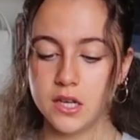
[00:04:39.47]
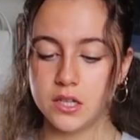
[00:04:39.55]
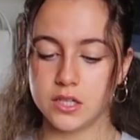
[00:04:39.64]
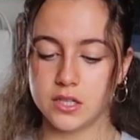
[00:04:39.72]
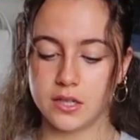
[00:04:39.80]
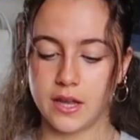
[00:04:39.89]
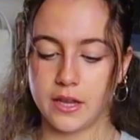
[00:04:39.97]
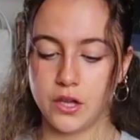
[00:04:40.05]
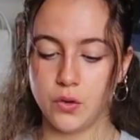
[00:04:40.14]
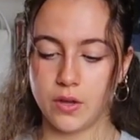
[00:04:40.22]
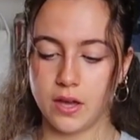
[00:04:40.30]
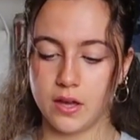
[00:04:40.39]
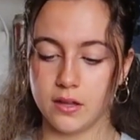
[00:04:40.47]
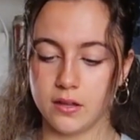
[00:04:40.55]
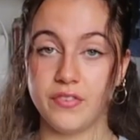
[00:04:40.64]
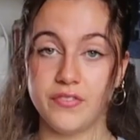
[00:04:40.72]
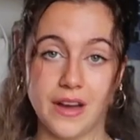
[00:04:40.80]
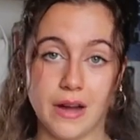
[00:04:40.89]
just like you can
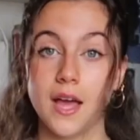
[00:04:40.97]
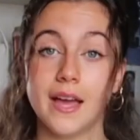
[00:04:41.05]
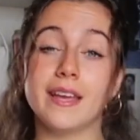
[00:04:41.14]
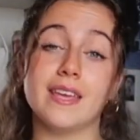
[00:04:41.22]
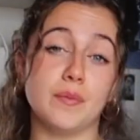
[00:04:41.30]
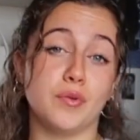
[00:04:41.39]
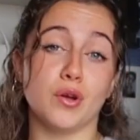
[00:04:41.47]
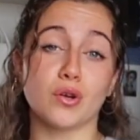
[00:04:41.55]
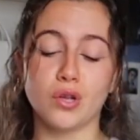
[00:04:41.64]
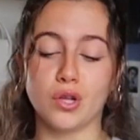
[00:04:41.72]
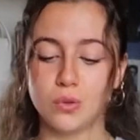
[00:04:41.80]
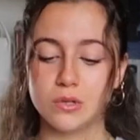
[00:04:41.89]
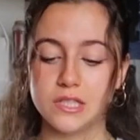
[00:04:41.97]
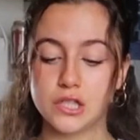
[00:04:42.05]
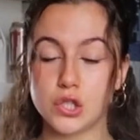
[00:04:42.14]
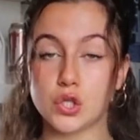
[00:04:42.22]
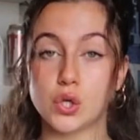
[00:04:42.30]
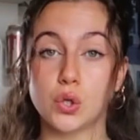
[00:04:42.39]
refund and keep your clothes.
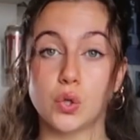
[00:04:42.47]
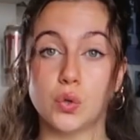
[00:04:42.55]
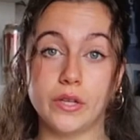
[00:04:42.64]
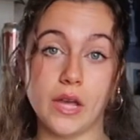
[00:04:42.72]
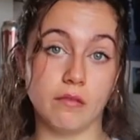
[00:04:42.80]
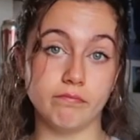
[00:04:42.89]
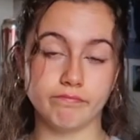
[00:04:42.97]
So yeah,